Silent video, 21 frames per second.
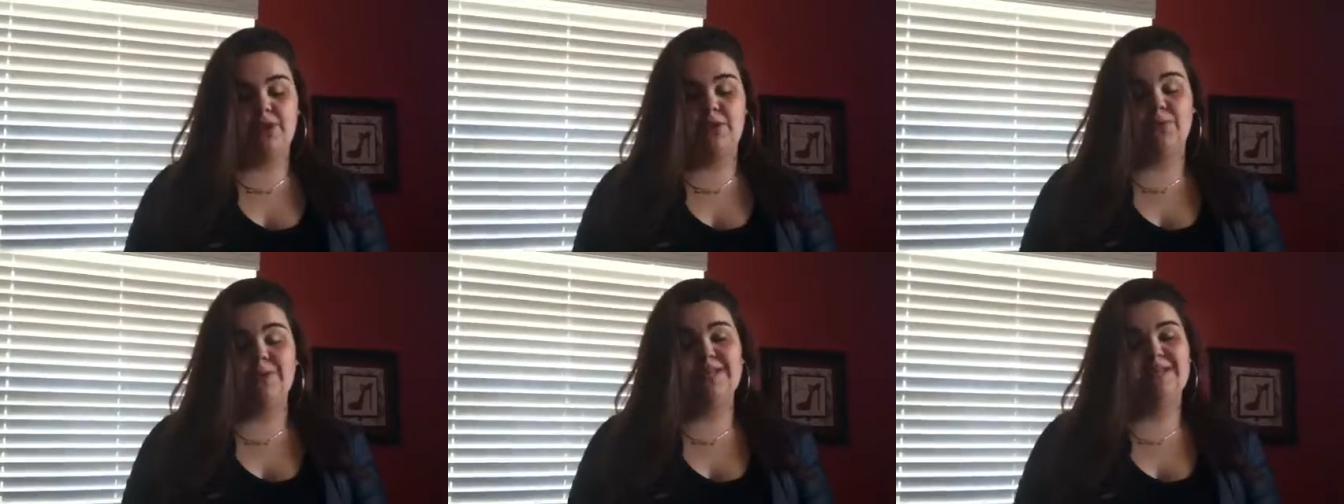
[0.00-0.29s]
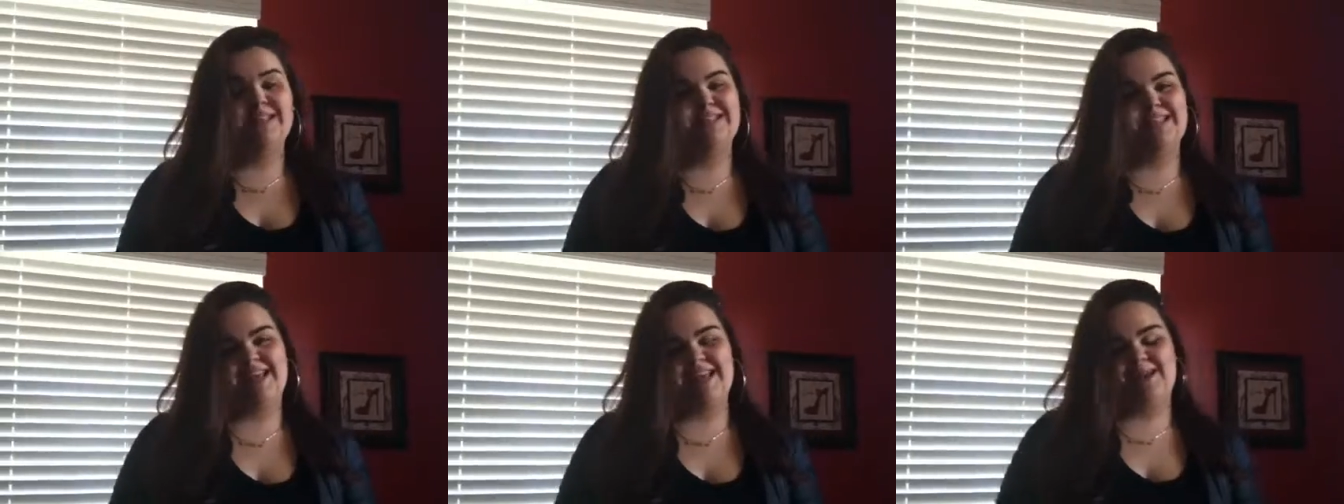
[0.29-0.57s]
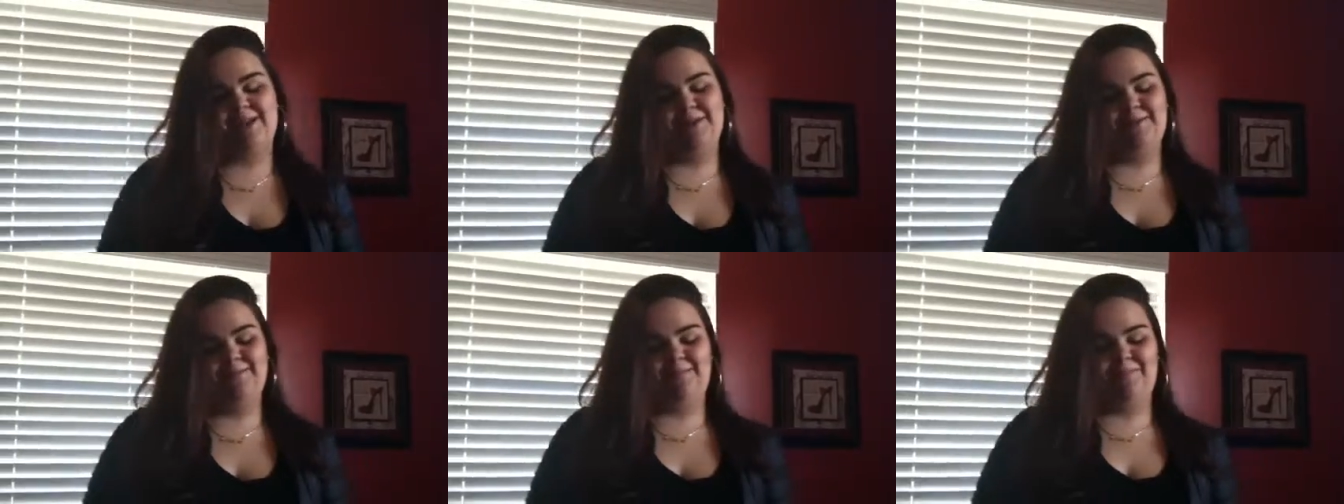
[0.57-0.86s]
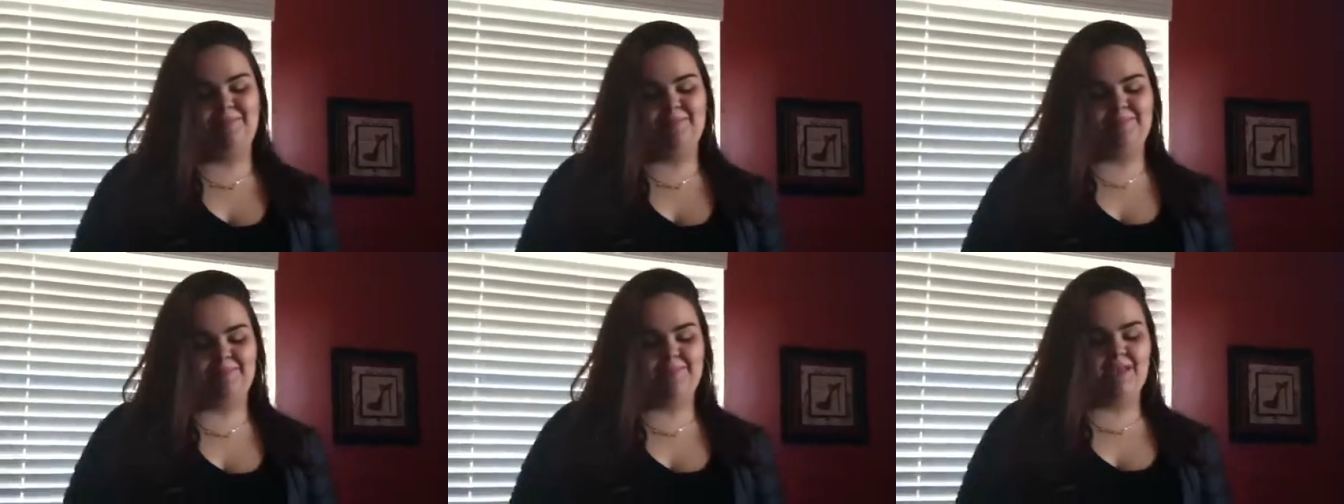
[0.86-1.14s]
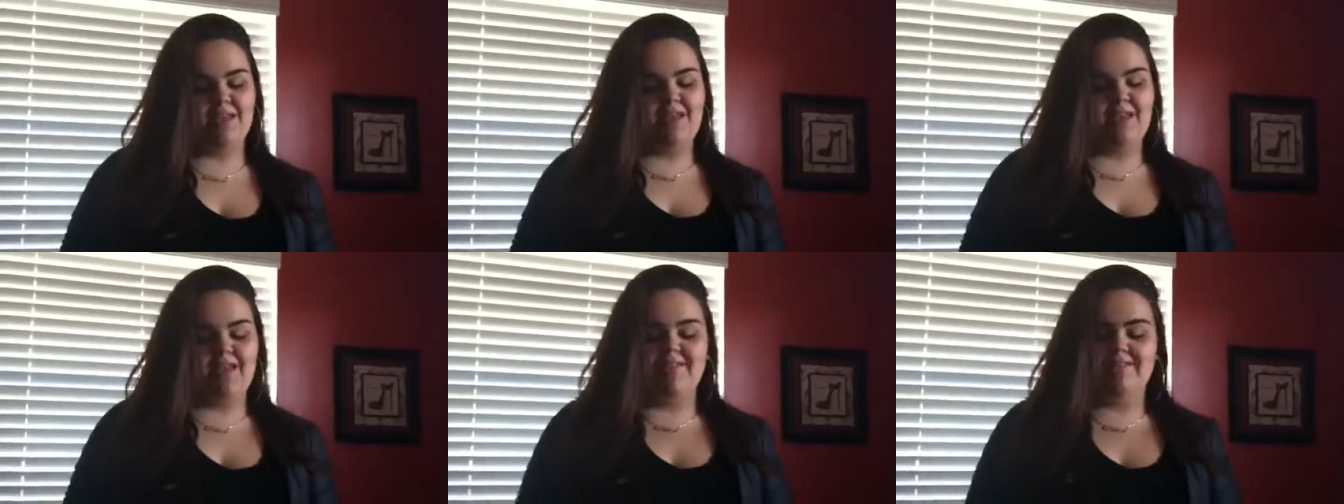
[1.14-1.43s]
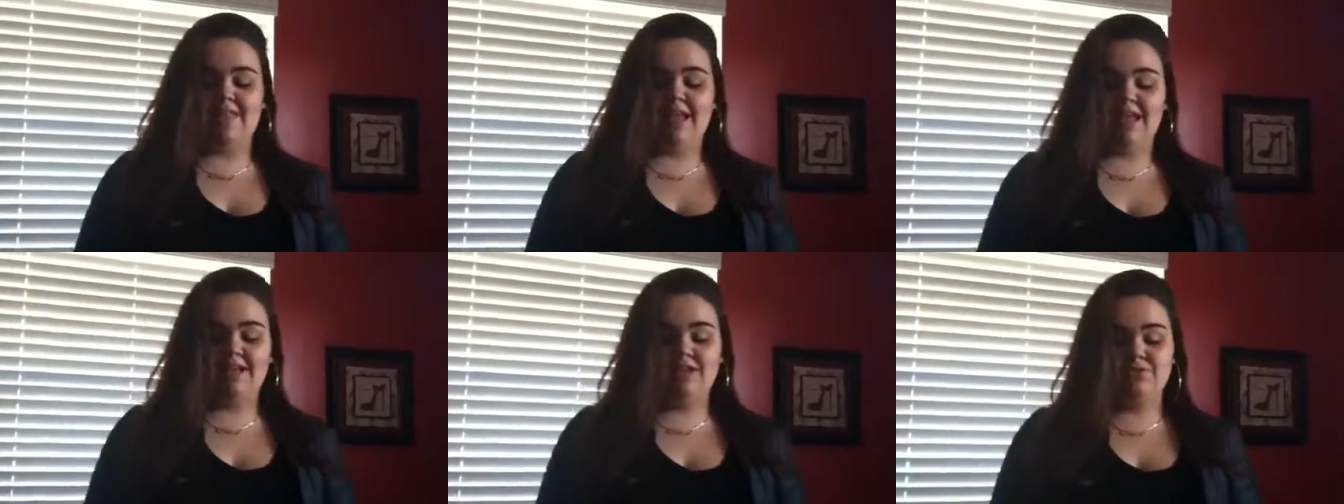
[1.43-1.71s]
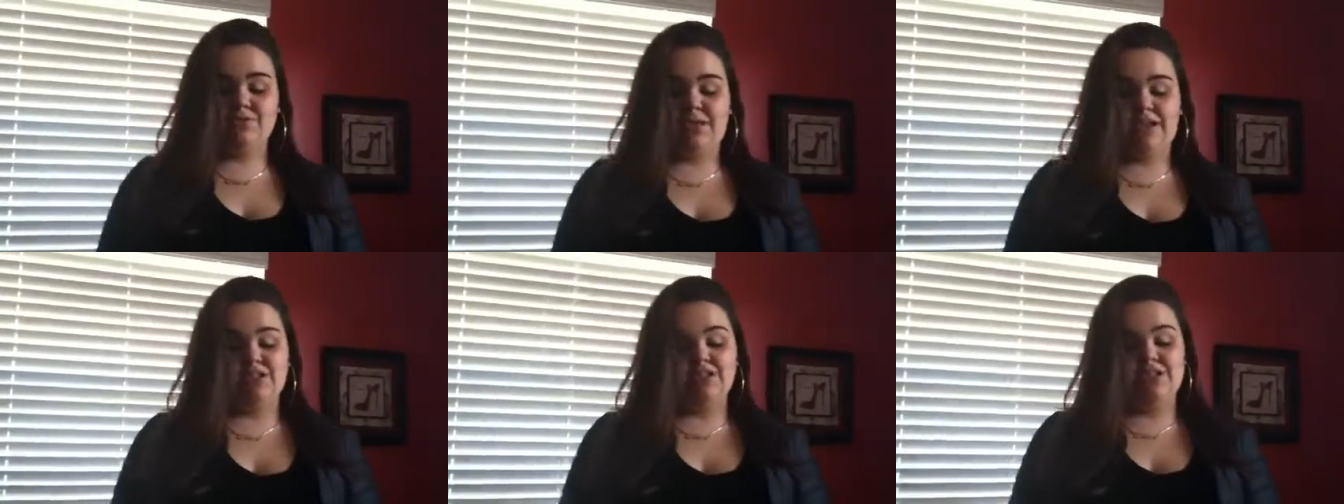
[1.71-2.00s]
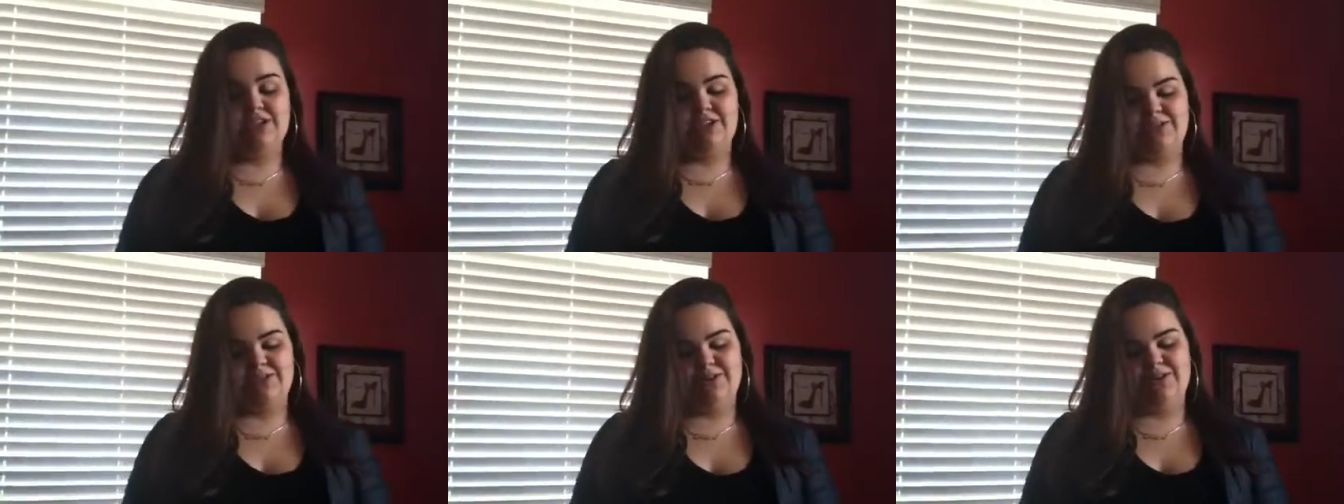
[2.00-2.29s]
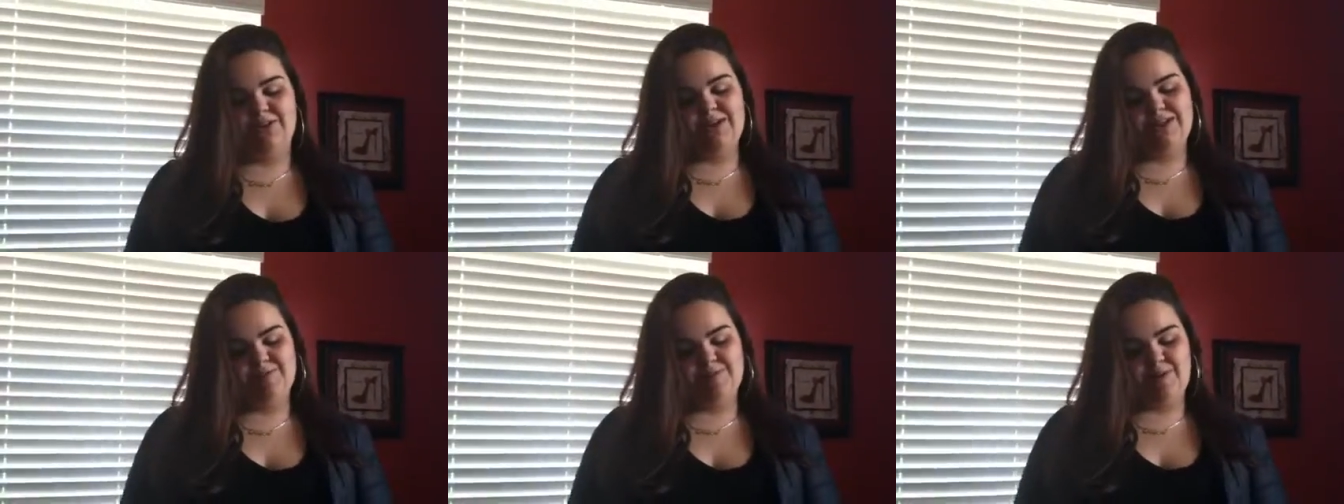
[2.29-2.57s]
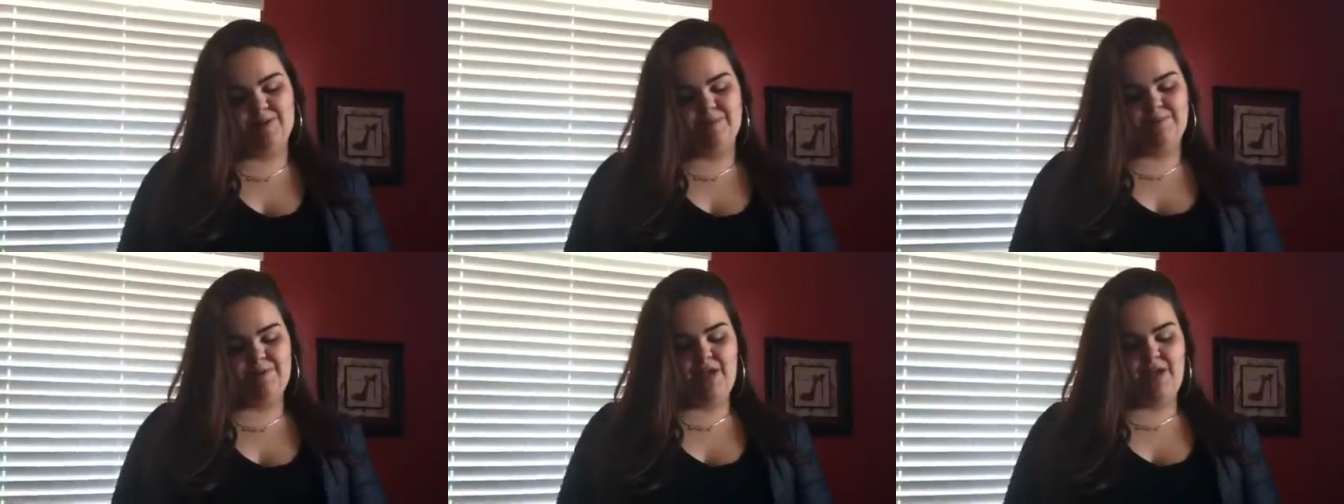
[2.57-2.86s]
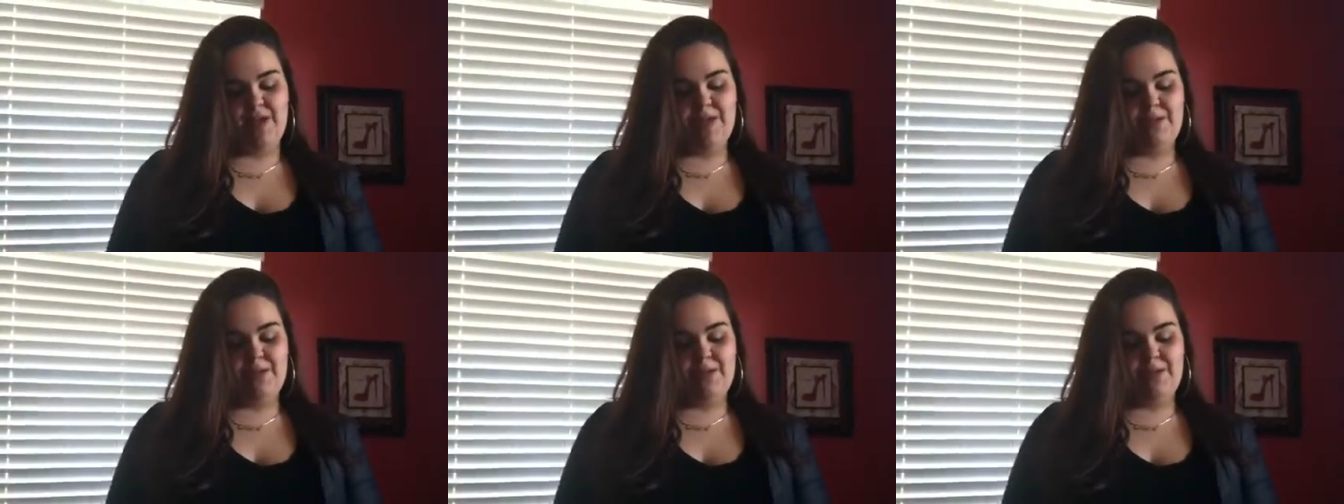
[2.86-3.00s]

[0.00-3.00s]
go insane. That is why she killed her husband.